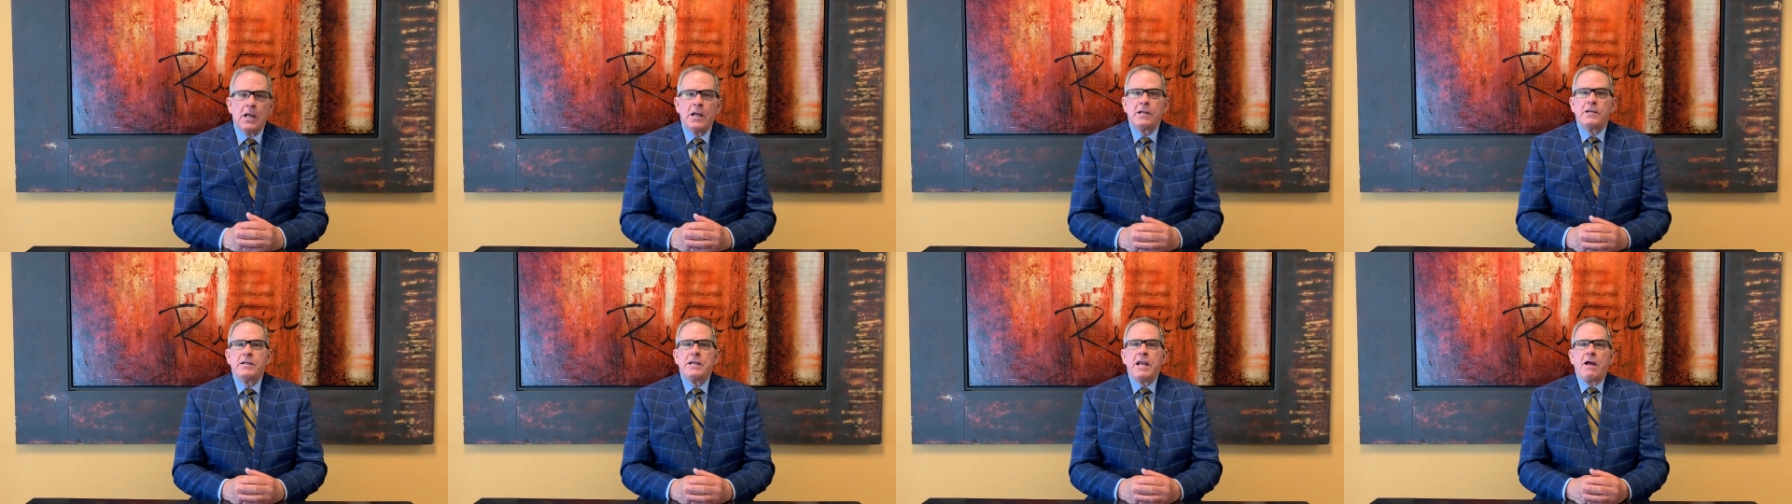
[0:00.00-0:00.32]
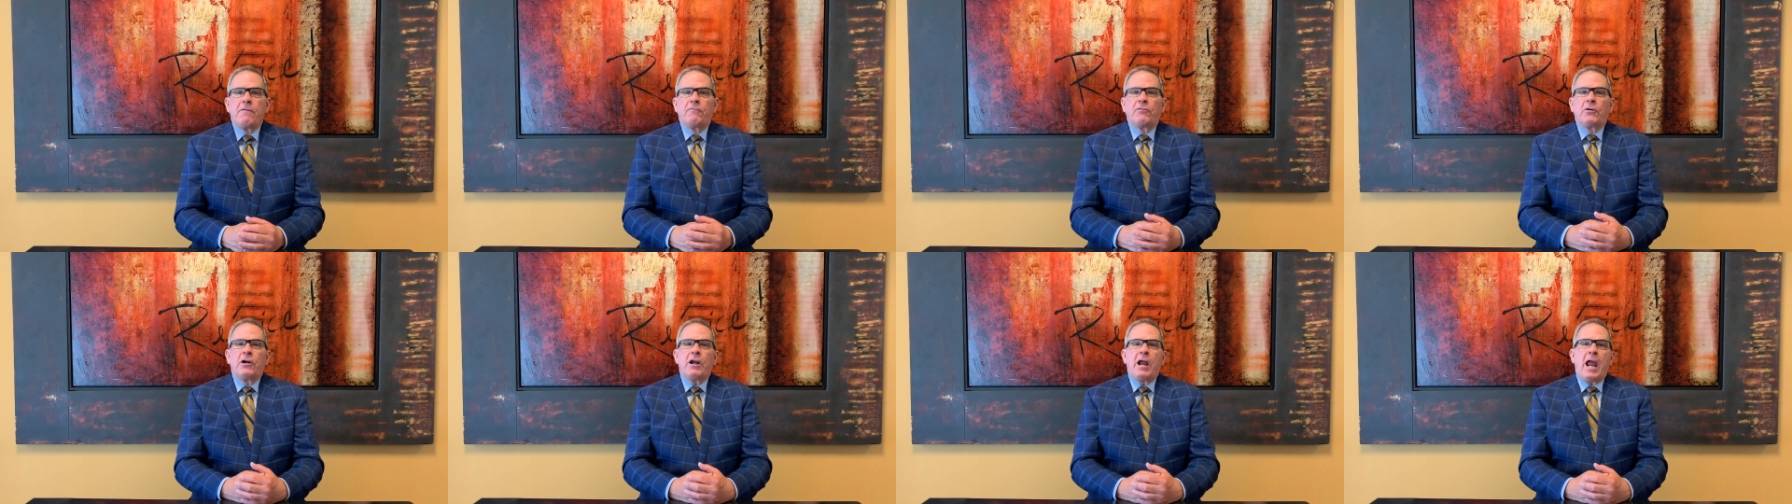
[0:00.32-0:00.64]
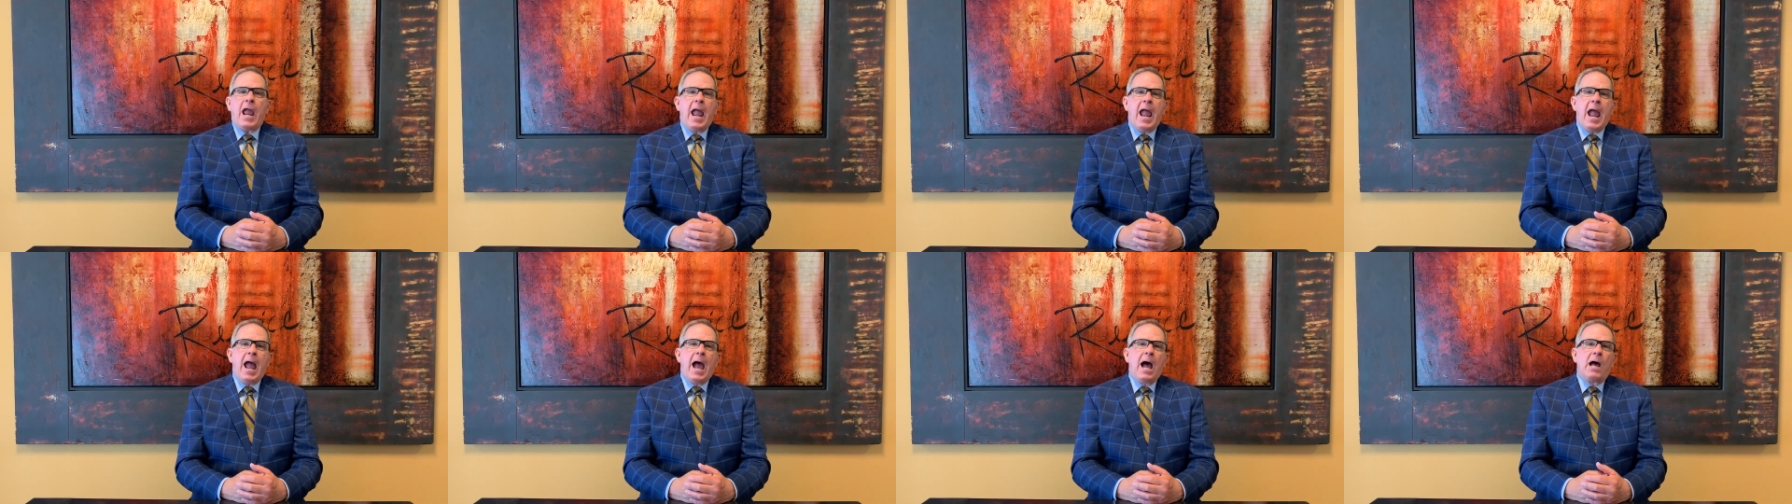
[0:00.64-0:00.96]
never
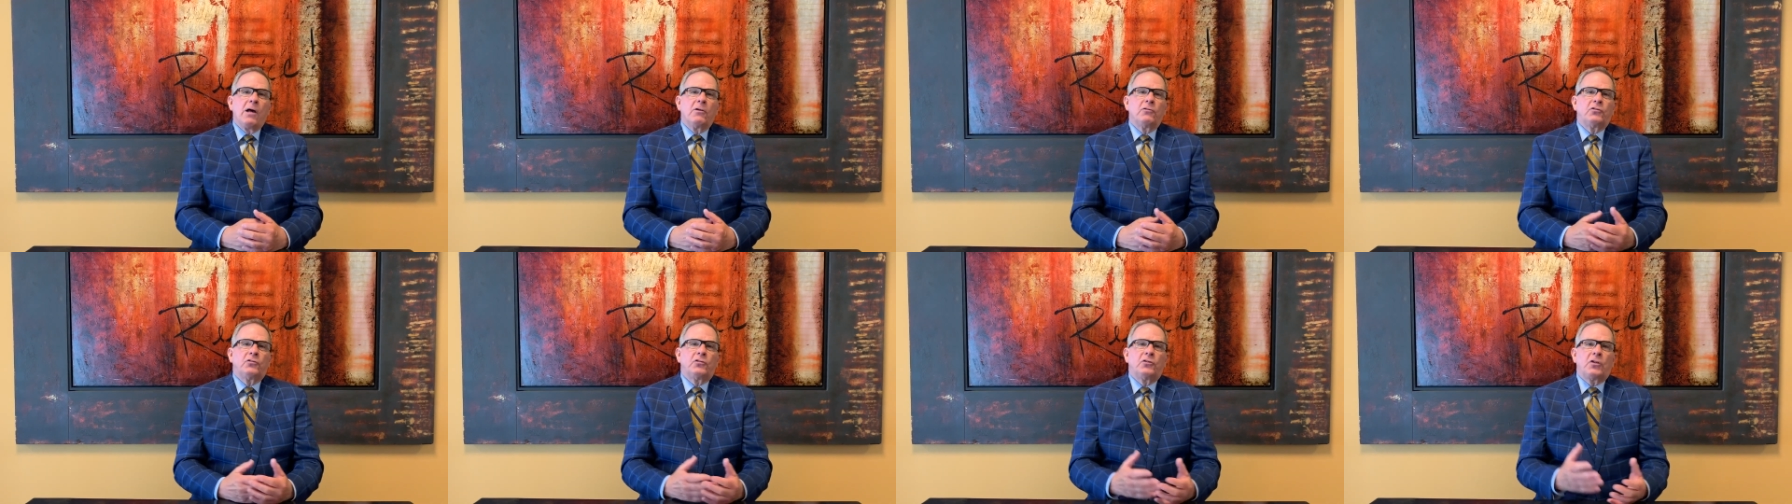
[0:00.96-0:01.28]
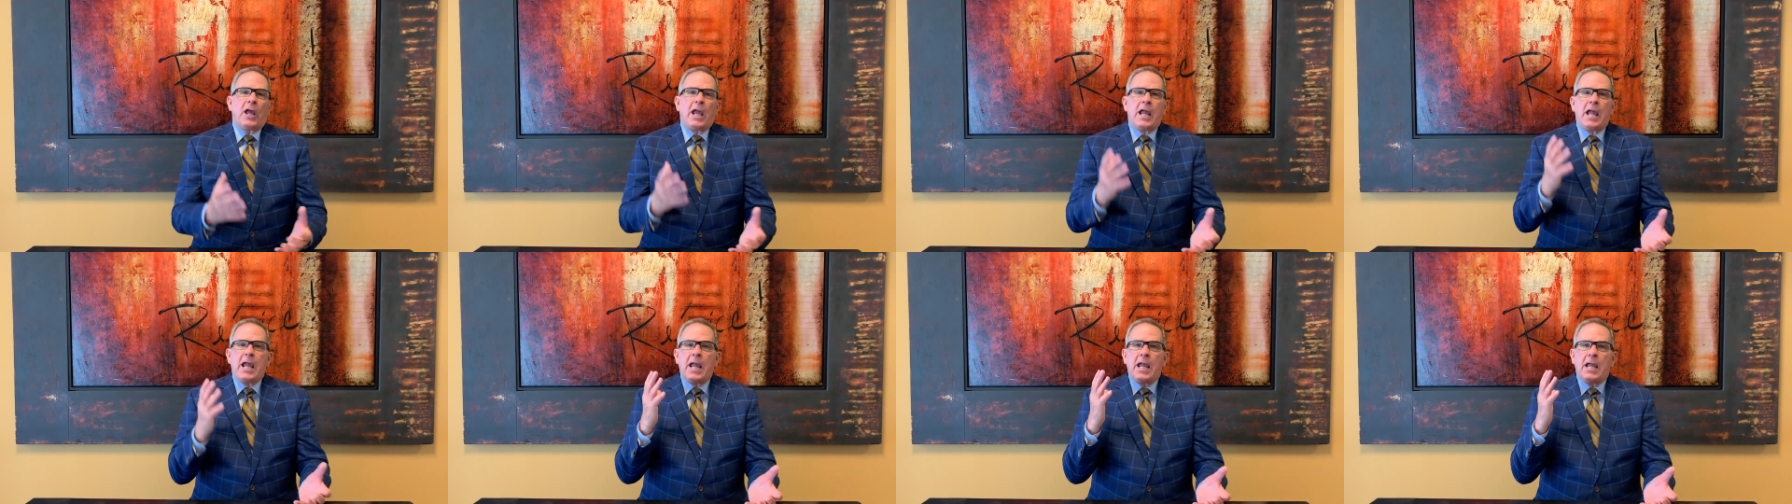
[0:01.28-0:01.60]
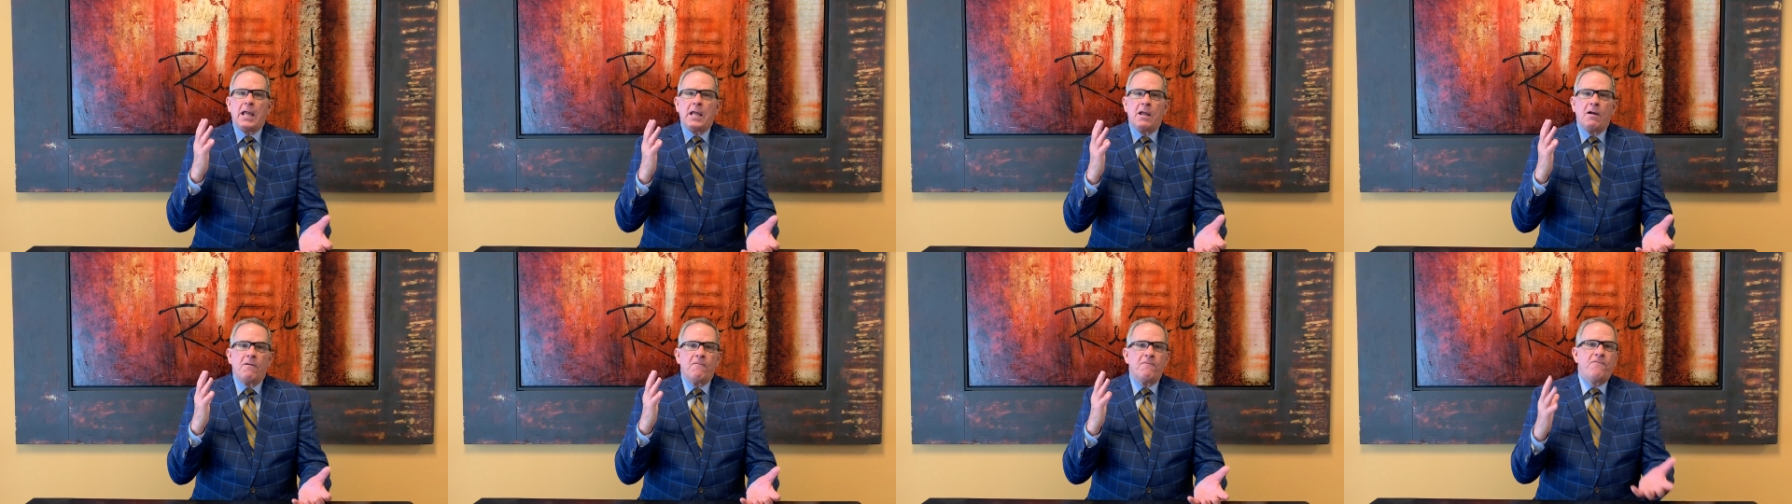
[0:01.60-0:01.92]
has
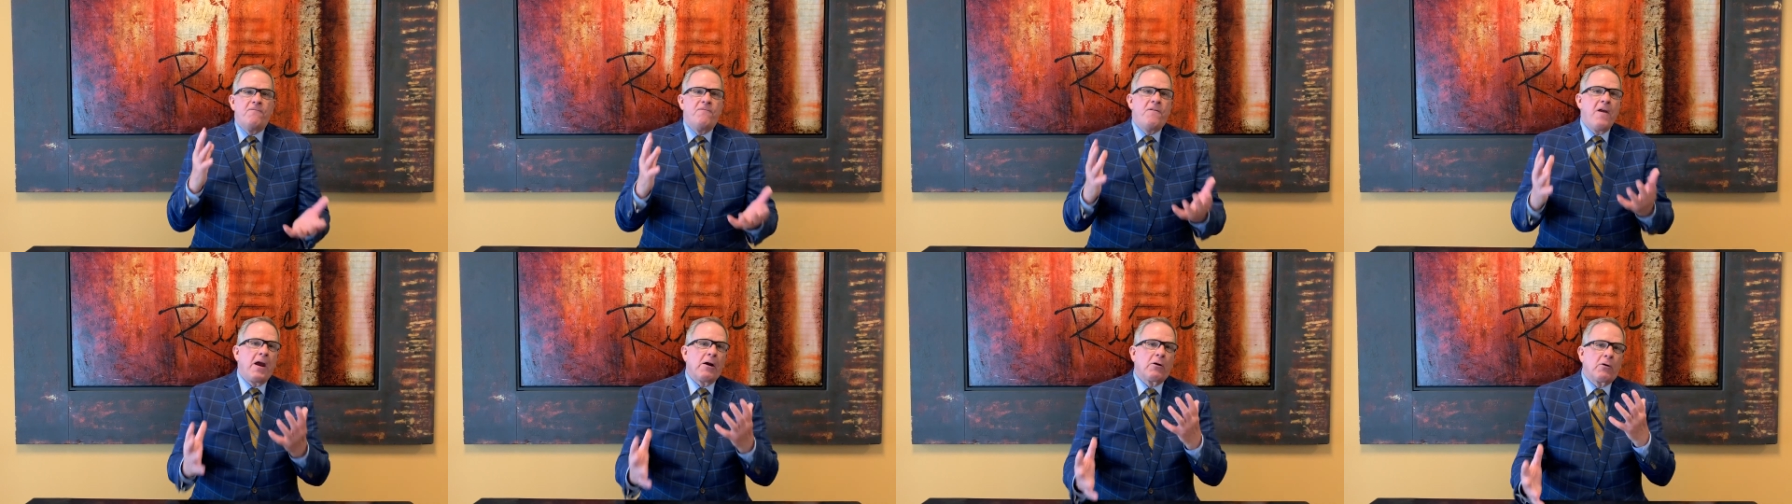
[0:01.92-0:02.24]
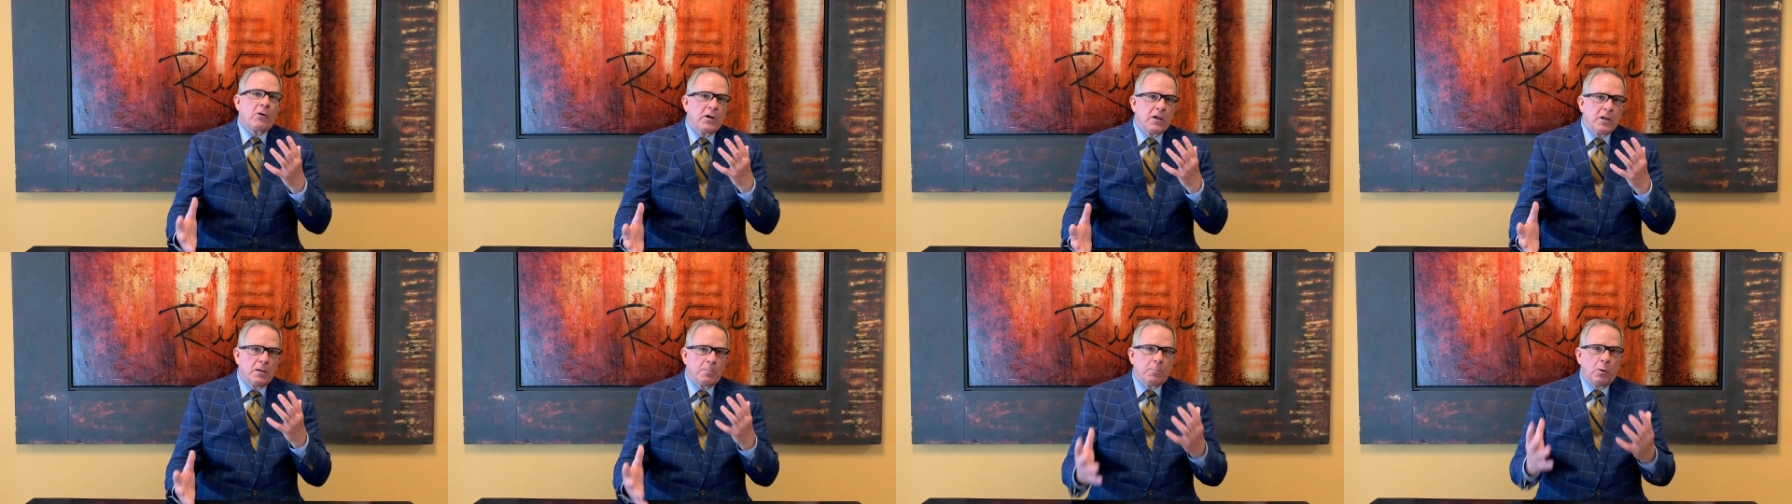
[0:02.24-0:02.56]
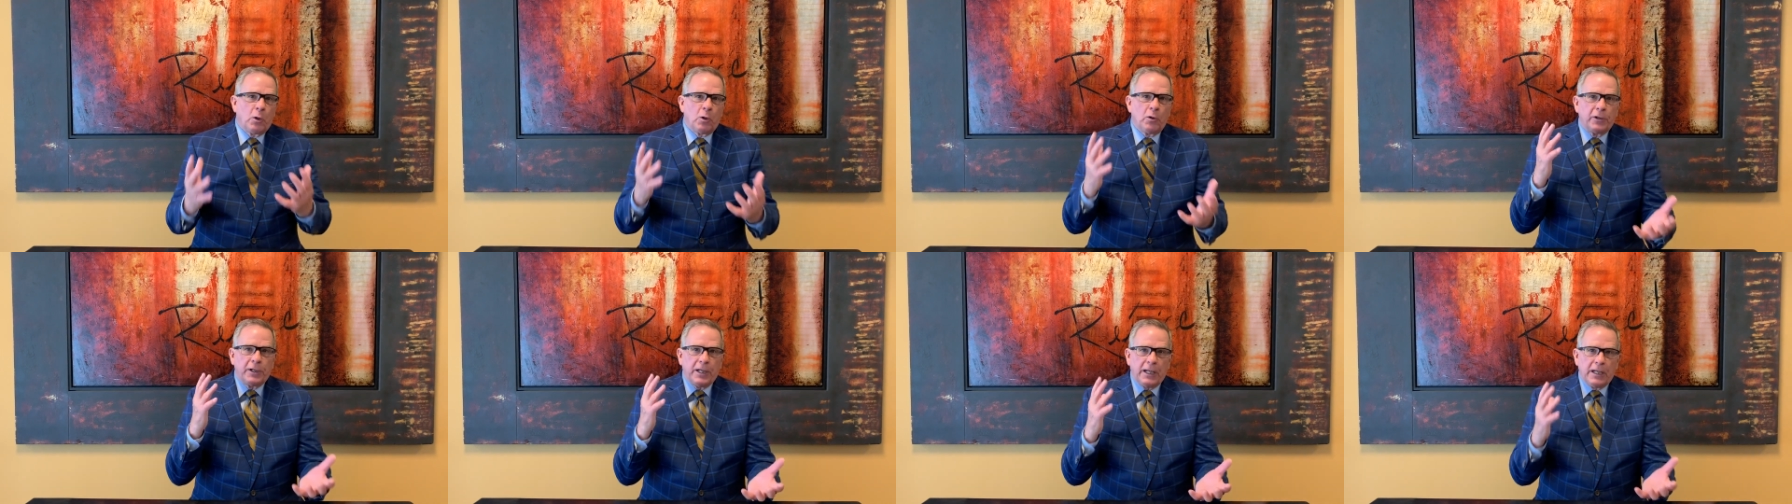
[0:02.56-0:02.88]
a
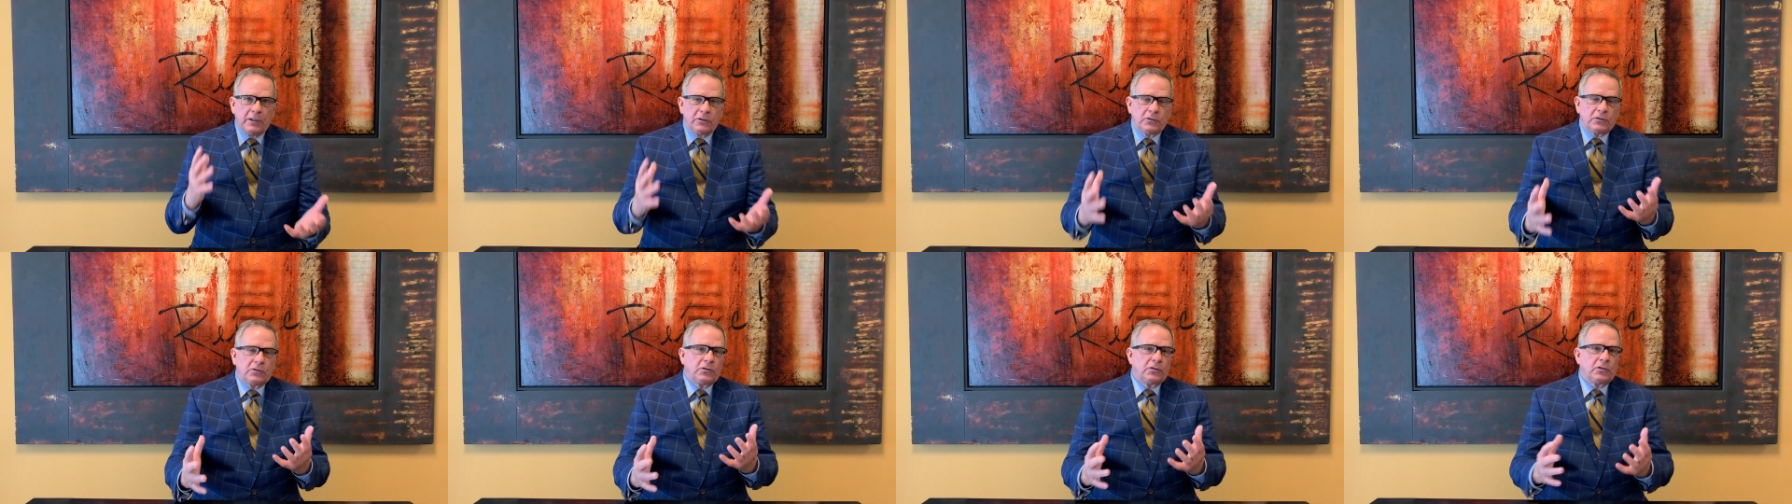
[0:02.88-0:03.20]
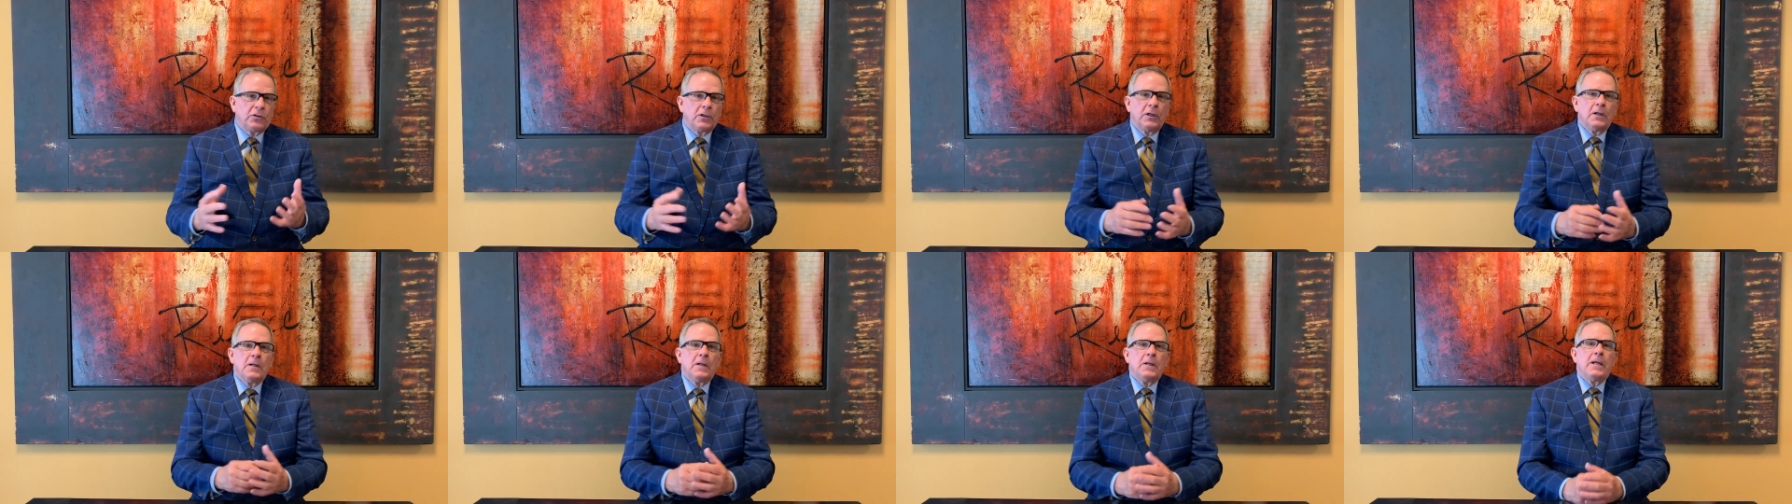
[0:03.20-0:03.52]
variableness